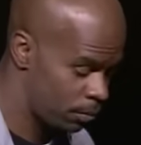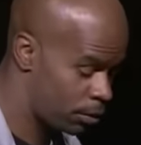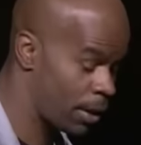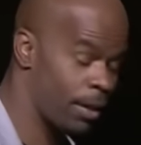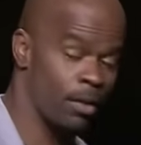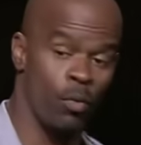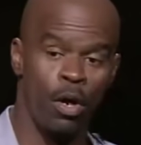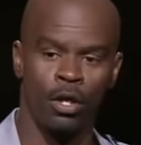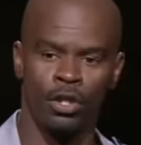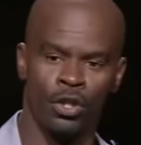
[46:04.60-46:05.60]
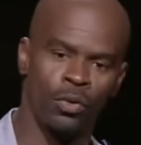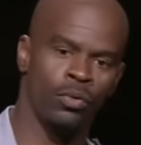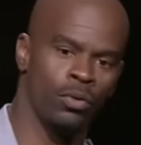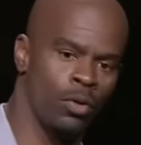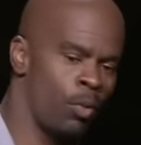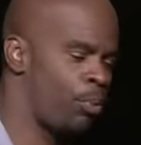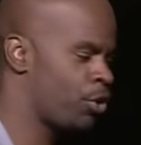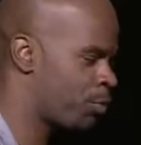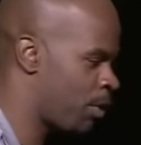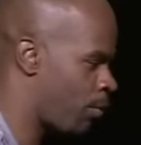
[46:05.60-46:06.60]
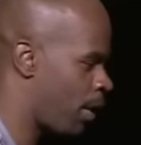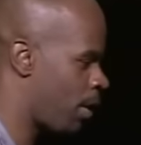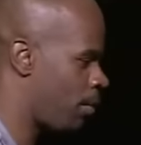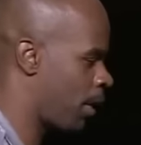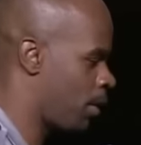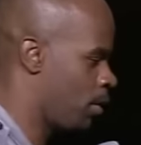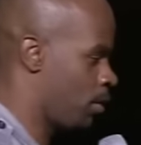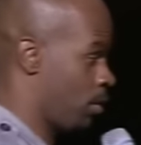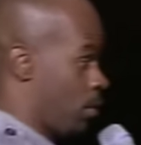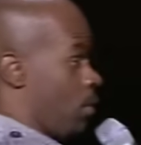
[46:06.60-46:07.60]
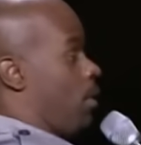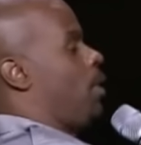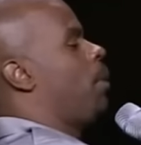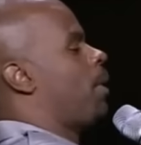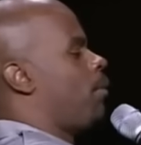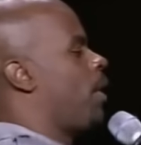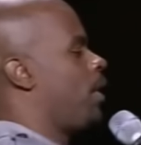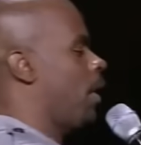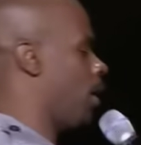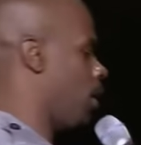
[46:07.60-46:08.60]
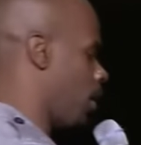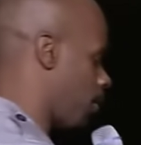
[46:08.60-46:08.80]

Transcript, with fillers: Standing in the water, dude gonna push me, right? I'm like, you know what? I'm not ready yet.